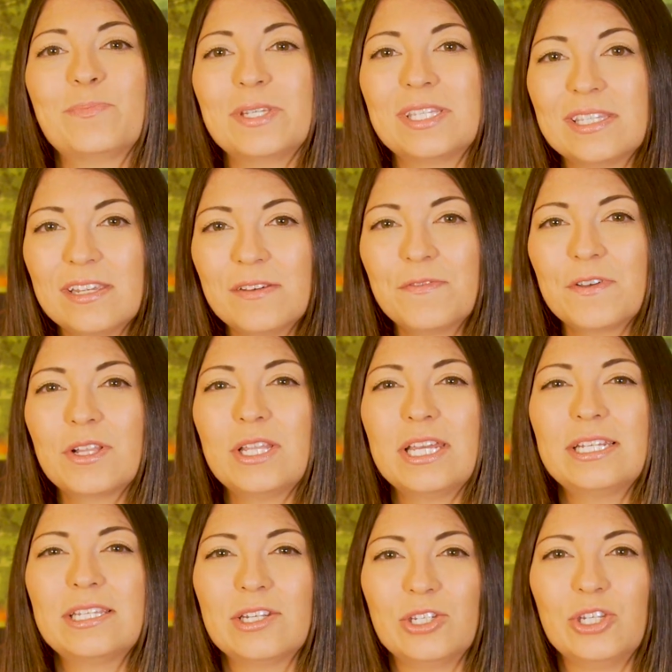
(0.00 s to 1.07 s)

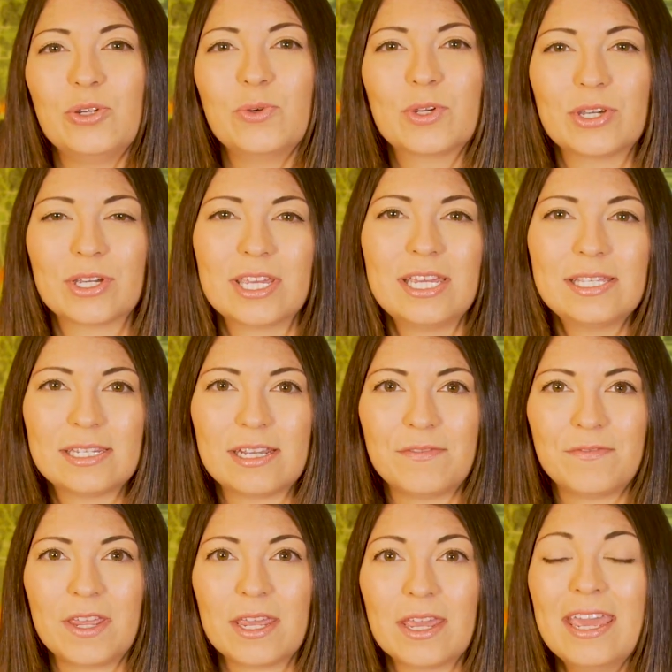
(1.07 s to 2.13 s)
specifically to do cookie
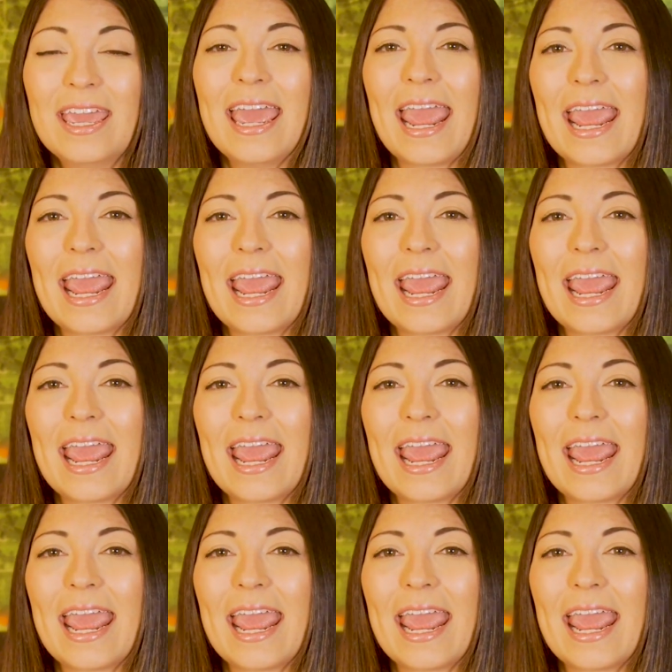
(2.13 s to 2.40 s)
stuffing,